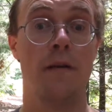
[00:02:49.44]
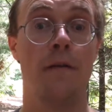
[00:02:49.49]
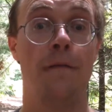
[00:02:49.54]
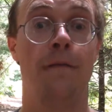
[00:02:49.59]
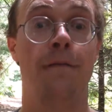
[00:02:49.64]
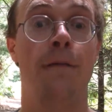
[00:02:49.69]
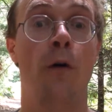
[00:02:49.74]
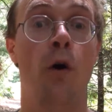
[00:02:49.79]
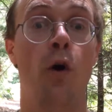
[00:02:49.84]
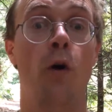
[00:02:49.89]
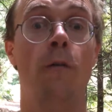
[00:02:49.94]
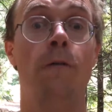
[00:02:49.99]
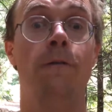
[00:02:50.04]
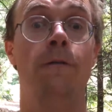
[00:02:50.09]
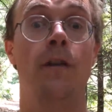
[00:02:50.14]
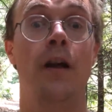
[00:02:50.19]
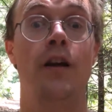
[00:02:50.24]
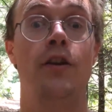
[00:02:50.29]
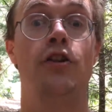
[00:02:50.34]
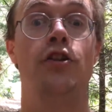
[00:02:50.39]

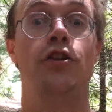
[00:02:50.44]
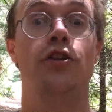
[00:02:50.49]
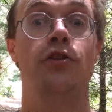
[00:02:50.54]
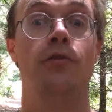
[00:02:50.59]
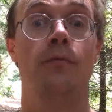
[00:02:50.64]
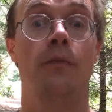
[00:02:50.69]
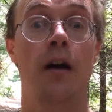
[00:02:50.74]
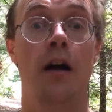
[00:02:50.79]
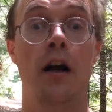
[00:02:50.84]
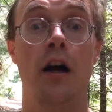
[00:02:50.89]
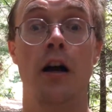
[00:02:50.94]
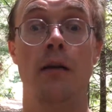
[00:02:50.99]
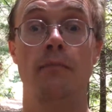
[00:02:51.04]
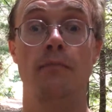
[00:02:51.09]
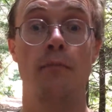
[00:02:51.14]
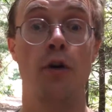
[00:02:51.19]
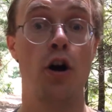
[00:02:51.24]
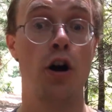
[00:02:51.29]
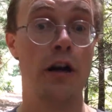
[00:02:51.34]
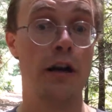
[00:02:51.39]
full-fledged
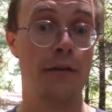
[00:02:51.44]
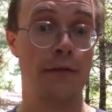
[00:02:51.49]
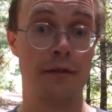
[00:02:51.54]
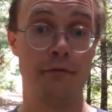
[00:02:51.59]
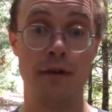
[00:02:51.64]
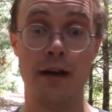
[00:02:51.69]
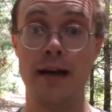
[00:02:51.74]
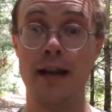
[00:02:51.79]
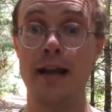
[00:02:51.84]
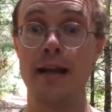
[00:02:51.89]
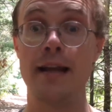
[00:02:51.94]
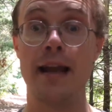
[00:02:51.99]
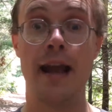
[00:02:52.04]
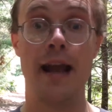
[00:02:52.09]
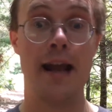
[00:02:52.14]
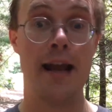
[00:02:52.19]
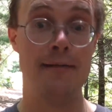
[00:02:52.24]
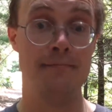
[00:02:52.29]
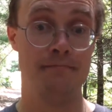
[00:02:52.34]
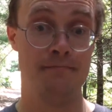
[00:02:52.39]
Mario 3D
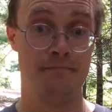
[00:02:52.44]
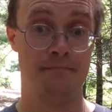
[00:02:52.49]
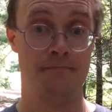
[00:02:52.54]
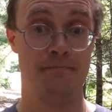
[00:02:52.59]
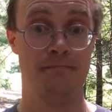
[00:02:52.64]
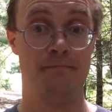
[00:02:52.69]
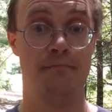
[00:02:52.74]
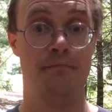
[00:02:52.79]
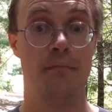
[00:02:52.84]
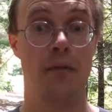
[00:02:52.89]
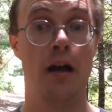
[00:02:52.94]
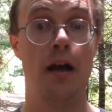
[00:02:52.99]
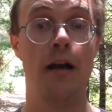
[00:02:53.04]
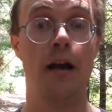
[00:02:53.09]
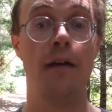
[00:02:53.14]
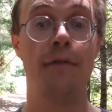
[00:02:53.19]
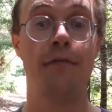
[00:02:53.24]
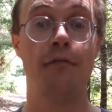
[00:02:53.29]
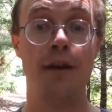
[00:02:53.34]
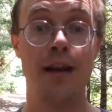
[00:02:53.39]
game,
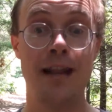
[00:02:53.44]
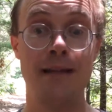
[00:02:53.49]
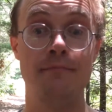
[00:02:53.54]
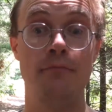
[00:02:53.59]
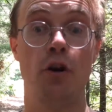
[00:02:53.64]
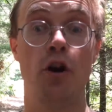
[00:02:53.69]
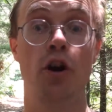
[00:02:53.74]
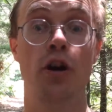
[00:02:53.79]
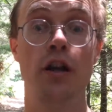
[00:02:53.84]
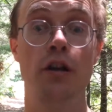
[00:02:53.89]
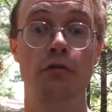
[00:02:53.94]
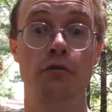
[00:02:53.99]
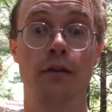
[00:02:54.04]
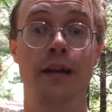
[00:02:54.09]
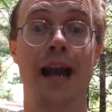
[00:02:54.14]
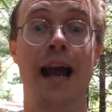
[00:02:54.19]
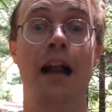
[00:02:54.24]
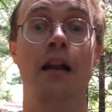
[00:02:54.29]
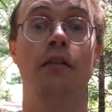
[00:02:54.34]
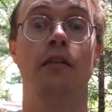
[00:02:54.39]
a 3D Mario
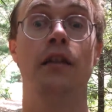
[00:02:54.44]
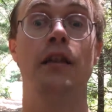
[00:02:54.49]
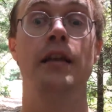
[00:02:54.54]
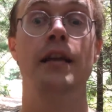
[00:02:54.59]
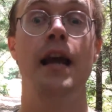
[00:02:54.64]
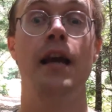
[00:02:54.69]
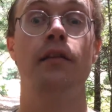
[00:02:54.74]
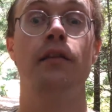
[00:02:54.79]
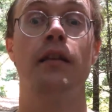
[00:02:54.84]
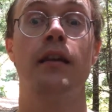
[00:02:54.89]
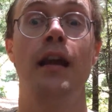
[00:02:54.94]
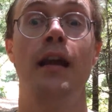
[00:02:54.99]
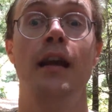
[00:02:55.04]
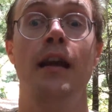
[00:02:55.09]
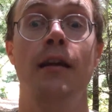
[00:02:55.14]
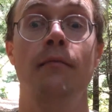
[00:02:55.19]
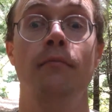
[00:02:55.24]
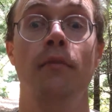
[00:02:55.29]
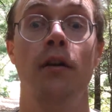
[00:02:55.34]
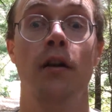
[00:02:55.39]
Galaxy-esque
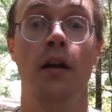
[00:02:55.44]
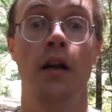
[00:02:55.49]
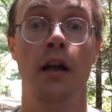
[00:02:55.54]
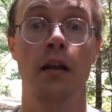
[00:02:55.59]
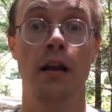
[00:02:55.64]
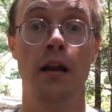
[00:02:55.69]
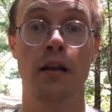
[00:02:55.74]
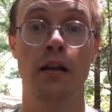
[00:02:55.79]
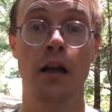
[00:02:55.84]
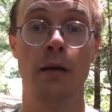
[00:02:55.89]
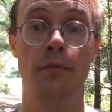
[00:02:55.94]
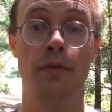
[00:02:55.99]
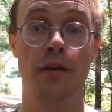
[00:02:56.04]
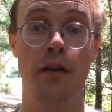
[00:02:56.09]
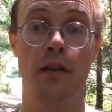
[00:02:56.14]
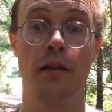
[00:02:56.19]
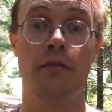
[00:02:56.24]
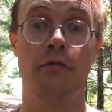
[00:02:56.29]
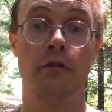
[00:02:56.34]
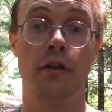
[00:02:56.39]
game that comes in
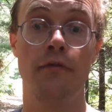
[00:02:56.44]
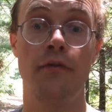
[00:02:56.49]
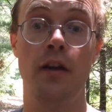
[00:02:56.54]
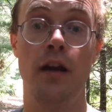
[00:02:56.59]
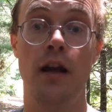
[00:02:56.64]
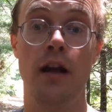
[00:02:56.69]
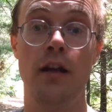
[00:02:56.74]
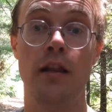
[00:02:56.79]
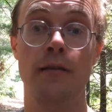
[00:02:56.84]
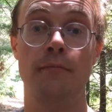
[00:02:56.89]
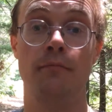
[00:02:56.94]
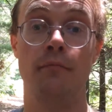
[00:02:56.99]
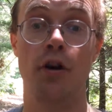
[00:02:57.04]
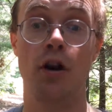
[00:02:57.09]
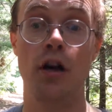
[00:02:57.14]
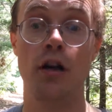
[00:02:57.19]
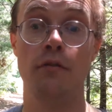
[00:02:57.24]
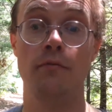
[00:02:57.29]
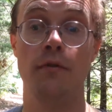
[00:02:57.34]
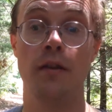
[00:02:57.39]
the sort of alliance of
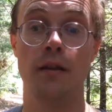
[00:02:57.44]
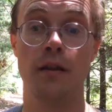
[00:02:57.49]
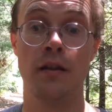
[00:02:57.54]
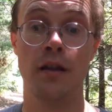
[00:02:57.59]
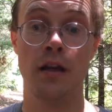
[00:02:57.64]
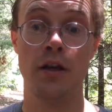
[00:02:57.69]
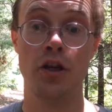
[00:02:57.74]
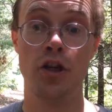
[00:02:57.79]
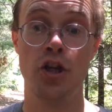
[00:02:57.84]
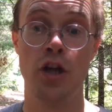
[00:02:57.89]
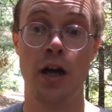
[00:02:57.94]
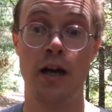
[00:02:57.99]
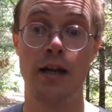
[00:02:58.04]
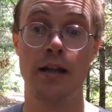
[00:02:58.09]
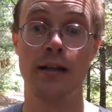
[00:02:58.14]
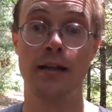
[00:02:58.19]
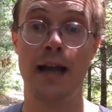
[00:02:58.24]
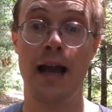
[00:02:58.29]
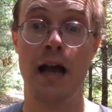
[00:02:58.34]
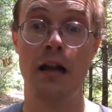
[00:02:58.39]
Mario Sunshine
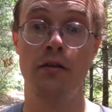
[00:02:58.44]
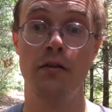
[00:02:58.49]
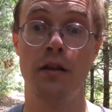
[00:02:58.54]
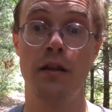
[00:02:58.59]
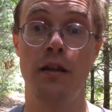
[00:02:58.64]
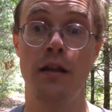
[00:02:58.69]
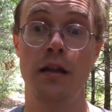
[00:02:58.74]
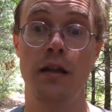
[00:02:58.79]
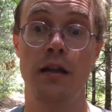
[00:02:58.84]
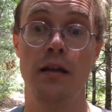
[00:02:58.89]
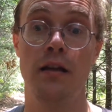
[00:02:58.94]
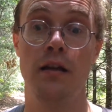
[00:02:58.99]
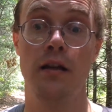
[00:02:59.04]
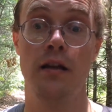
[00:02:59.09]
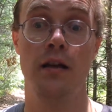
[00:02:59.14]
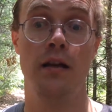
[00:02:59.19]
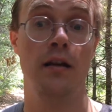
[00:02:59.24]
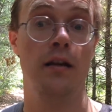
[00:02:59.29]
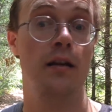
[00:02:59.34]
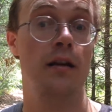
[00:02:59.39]
and Galaxy,
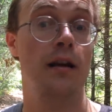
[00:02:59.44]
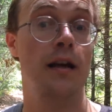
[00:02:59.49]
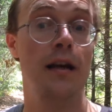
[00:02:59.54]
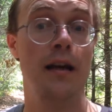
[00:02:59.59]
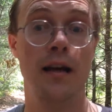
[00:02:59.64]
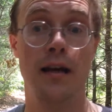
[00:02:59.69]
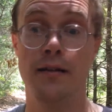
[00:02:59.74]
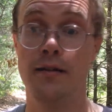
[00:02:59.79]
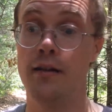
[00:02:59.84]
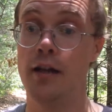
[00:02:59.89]
and